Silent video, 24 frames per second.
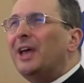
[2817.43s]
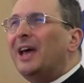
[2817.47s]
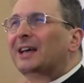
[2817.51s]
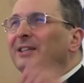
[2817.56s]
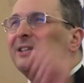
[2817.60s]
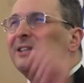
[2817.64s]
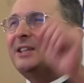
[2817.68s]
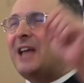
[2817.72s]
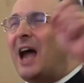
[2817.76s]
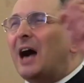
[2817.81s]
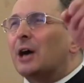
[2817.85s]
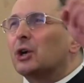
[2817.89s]
as
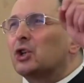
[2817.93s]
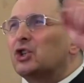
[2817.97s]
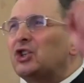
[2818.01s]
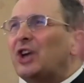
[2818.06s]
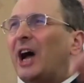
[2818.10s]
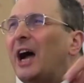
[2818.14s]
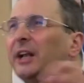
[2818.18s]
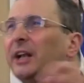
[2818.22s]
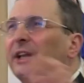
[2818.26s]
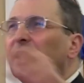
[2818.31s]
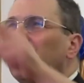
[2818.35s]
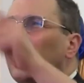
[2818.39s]
a young
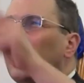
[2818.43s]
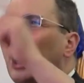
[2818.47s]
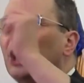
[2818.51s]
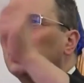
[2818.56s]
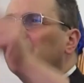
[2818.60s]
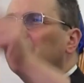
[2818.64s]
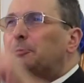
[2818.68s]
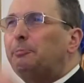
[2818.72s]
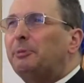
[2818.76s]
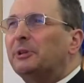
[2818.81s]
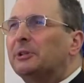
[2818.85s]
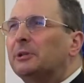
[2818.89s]
child in the
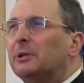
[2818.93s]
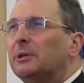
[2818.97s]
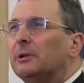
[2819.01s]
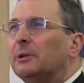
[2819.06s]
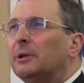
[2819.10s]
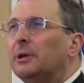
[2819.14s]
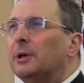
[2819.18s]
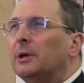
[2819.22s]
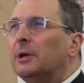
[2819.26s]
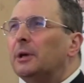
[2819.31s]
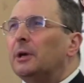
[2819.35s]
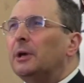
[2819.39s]
hospital
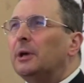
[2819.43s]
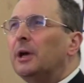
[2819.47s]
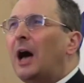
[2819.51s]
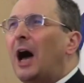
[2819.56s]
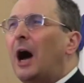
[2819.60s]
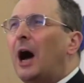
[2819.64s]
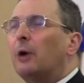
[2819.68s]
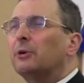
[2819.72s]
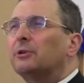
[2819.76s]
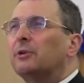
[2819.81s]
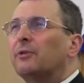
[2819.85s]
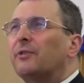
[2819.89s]

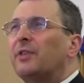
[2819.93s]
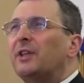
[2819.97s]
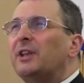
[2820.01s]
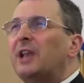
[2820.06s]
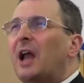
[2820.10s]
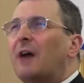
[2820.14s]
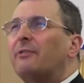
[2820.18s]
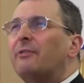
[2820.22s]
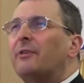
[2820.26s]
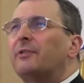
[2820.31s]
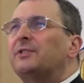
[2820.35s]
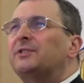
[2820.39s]
out of the
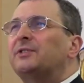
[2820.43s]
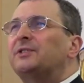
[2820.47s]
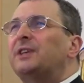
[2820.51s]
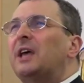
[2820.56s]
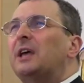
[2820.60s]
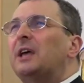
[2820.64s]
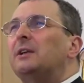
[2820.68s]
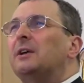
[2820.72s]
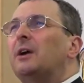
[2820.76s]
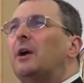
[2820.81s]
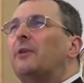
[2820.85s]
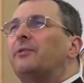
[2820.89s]
love of
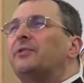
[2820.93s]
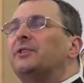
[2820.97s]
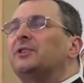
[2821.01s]
the